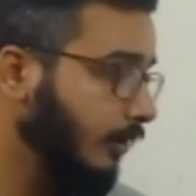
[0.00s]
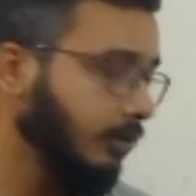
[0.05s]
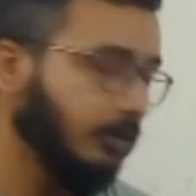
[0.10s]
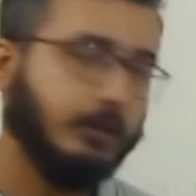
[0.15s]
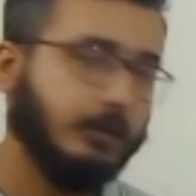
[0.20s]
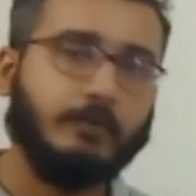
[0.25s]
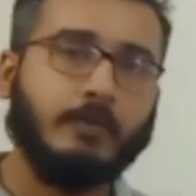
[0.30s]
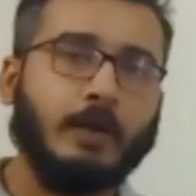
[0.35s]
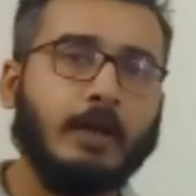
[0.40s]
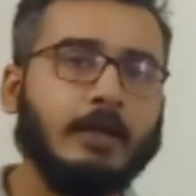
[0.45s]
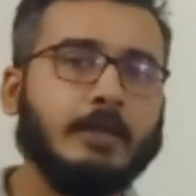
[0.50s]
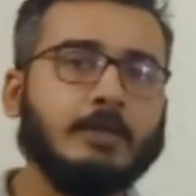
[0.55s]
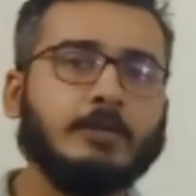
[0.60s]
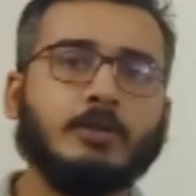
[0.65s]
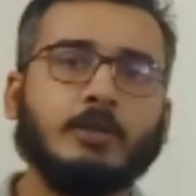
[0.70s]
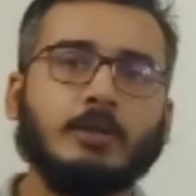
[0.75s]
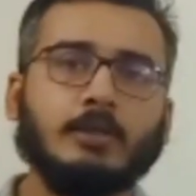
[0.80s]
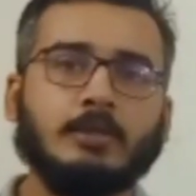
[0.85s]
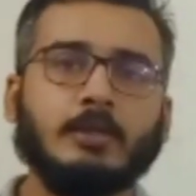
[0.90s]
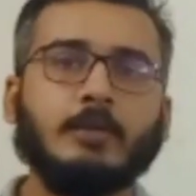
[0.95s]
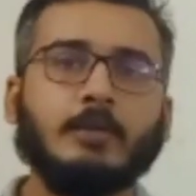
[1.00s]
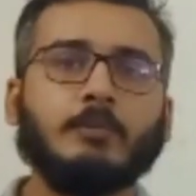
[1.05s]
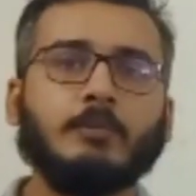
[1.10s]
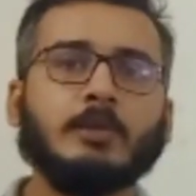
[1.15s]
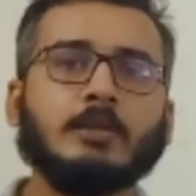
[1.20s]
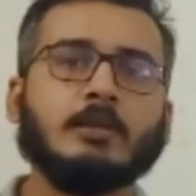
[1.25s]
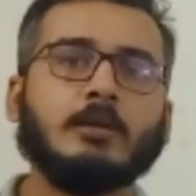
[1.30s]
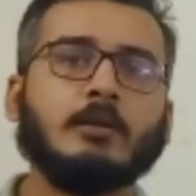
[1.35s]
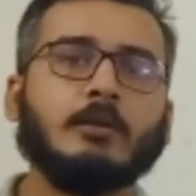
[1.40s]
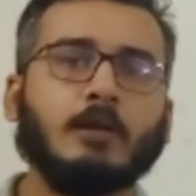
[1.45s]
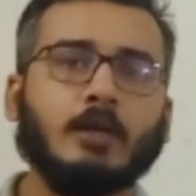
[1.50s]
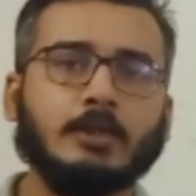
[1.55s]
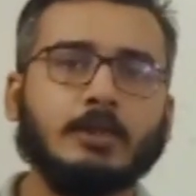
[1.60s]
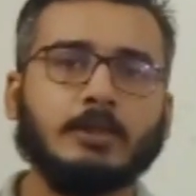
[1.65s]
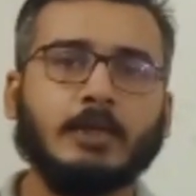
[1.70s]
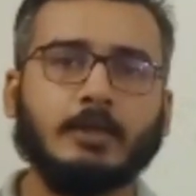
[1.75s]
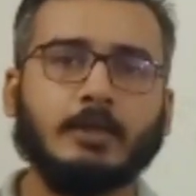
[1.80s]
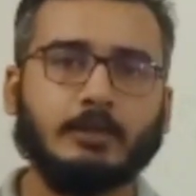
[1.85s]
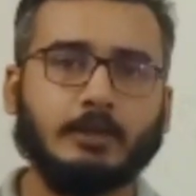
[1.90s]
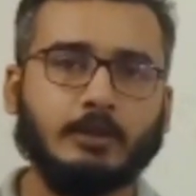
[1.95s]
the financial statements are not
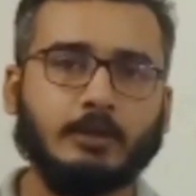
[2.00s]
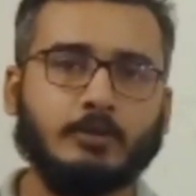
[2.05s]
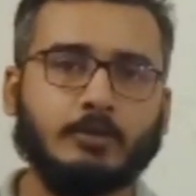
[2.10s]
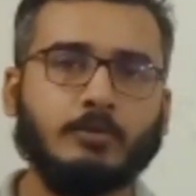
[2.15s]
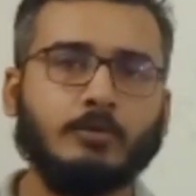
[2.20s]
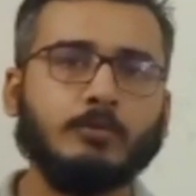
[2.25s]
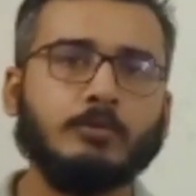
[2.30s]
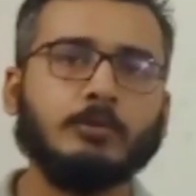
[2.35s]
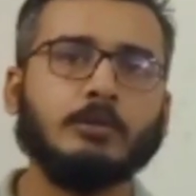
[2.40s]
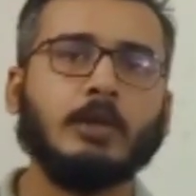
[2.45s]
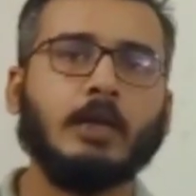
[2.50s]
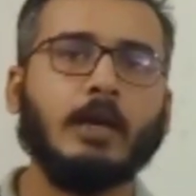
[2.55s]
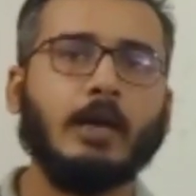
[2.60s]
yet issued